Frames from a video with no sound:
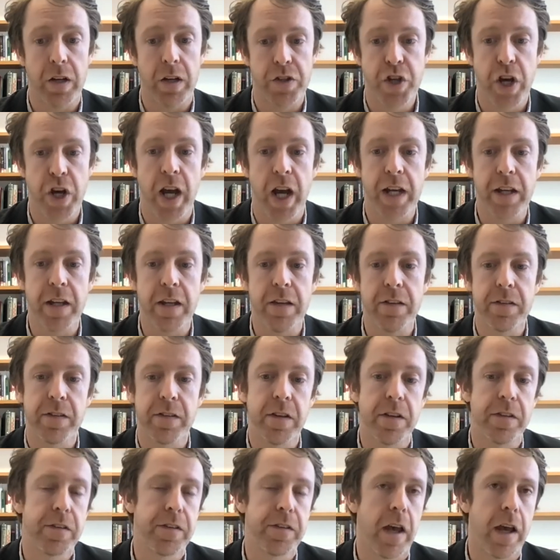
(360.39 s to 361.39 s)

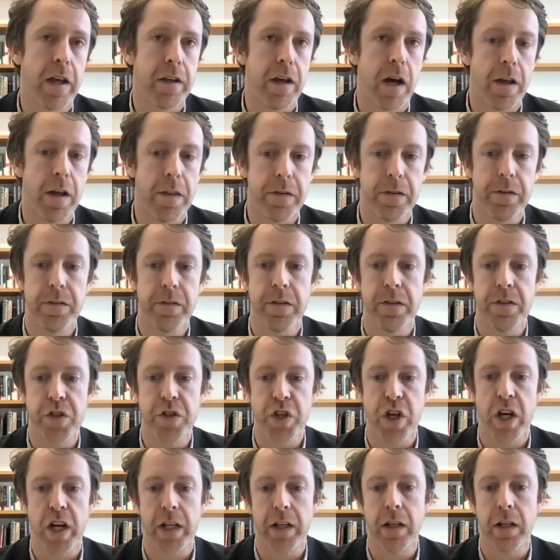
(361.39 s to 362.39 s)
Chineseness and Others in
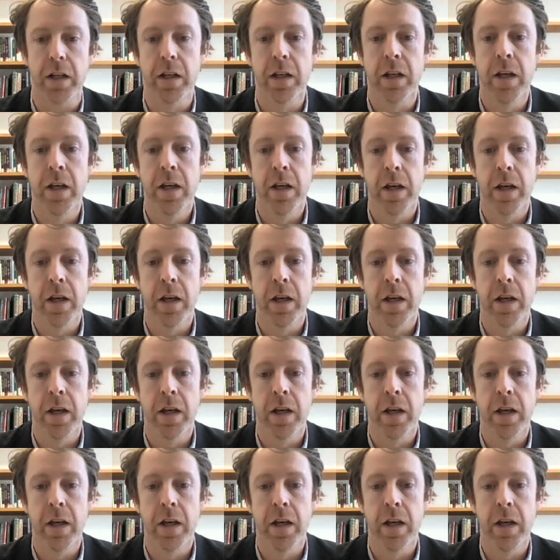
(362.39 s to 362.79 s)
China,